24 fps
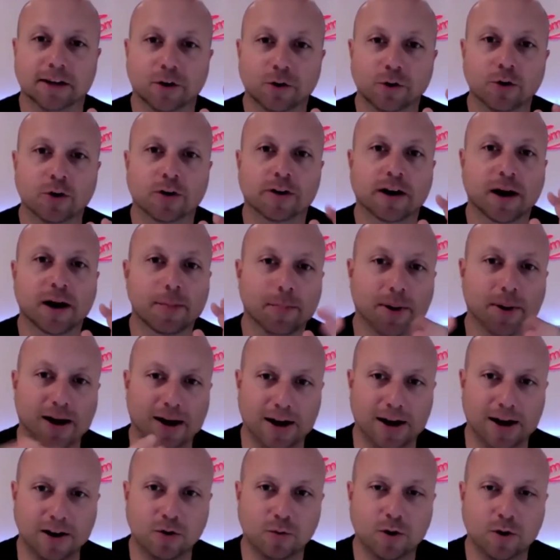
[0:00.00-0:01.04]
who can I
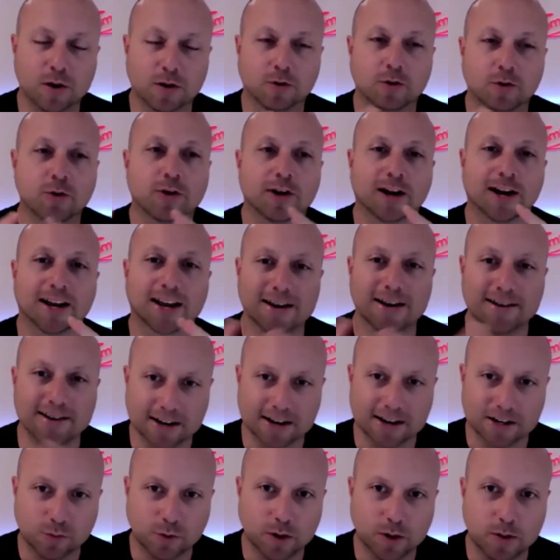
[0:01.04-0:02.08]
partner with? Who can I
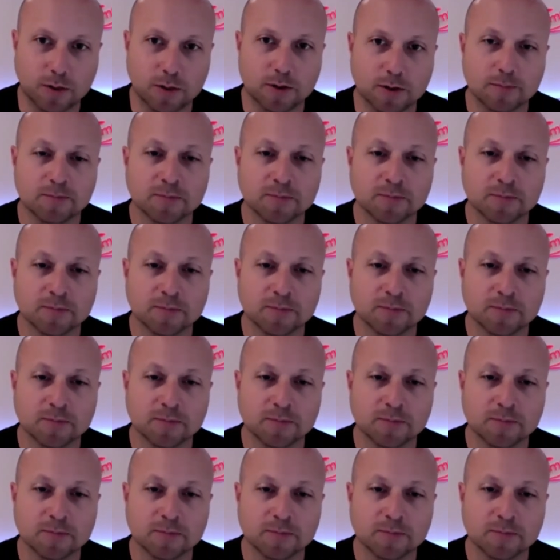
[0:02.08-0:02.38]
connect with?